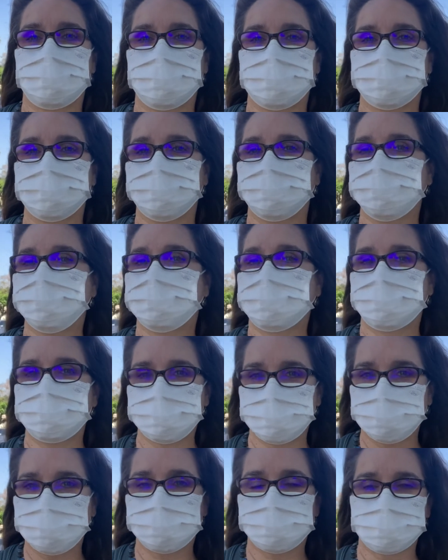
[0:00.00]
If you get to the
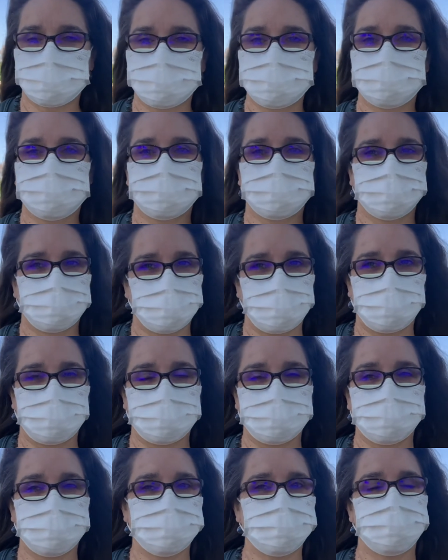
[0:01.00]
front of the line
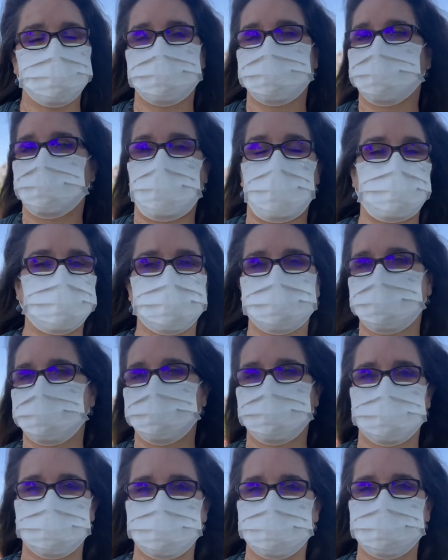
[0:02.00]
and you still haven't
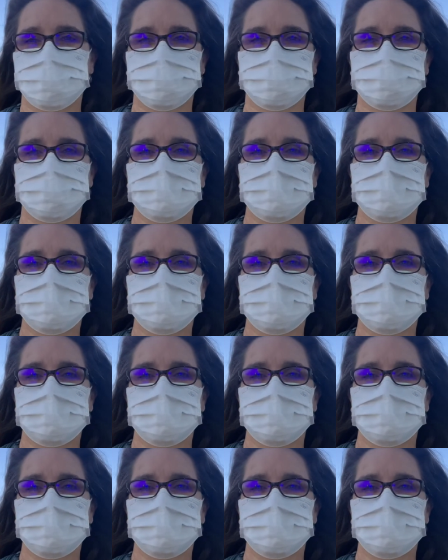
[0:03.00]
completed